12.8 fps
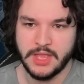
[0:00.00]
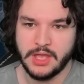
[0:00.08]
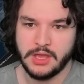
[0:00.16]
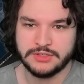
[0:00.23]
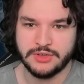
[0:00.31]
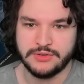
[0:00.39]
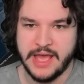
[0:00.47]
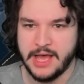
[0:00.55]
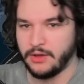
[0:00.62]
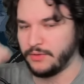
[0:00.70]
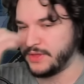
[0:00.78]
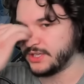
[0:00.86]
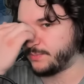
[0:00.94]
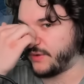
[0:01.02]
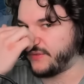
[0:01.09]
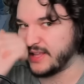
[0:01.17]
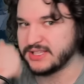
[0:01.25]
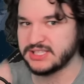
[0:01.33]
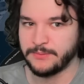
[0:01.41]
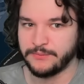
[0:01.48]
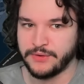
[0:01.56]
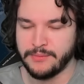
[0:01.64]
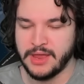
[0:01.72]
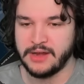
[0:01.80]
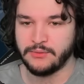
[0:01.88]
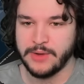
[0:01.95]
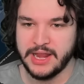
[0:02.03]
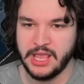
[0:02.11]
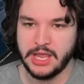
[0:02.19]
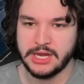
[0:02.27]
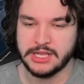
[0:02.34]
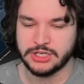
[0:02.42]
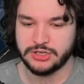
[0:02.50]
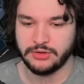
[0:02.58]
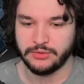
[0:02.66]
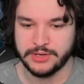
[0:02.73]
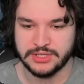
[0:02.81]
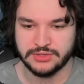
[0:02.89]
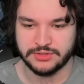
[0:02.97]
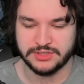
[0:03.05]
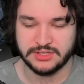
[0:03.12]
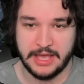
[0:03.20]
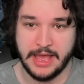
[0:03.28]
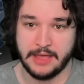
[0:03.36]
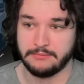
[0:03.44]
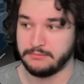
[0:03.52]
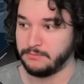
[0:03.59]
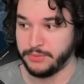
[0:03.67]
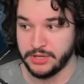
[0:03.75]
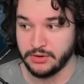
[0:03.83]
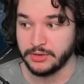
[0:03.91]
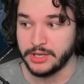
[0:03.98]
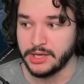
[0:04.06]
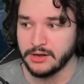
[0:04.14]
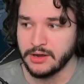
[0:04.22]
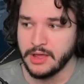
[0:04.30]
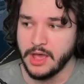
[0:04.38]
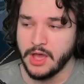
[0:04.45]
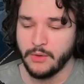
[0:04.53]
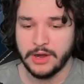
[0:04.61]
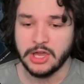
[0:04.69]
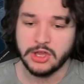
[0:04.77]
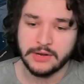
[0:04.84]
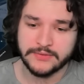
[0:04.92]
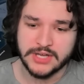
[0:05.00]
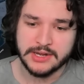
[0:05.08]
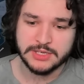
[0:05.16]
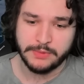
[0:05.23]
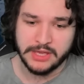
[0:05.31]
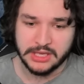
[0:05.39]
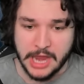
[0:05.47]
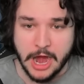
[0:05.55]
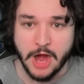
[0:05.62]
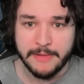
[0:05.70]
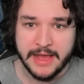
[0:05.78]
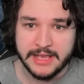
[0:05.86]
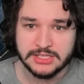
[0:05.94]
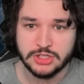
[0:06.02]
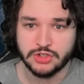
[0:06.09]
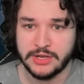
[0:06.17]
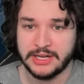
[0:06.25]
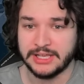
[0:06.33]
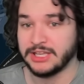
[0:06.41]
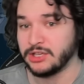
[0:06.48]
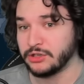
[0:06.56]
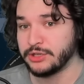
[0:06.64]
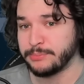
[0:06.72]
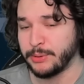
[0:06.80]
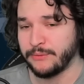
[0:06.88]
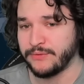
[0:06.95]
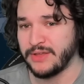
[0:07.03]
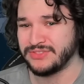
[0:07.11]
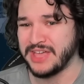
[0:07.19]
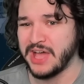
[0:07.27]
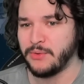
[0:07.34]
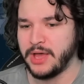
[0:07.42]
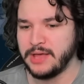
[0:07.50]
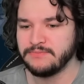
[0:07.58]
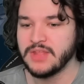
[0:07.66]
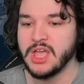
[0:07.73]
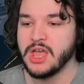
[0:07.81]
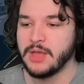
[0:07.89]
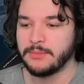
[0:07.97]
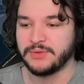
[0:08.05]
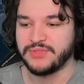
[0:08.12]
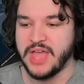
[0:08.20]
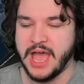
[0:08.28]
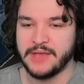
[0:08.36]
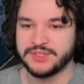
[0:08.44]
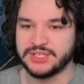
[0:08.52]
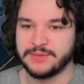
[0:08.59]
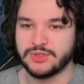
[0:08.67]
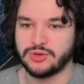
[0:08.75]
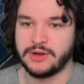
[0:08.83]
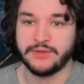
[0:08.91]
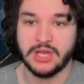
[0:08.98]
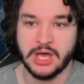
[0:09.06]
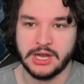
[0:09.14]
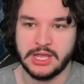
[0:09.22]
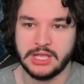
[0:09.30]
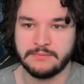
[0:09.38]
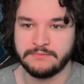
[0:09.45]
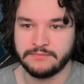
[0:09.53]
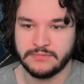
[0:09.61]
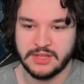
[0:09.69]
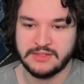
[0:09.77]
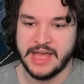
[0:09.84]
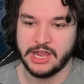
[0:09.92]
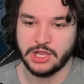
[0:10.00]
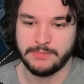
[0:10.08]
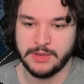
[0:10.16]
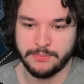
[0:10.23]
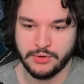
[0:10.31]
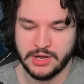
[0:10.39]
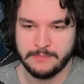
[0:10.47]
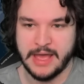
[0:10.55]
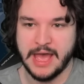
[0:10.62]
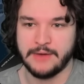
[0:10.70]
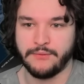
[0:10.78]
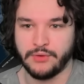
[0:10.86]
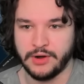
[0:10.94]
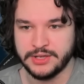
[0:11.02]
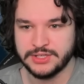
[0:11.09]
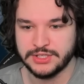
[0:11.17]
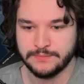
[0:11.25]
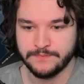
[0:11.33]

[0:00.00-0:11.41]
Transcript: So now this prevents them from readying additional resources, period. What I could have done is play Karabast and try to kill the Boba Fett that way. But if they have some sort of cunning, then that could be pretty bad for us.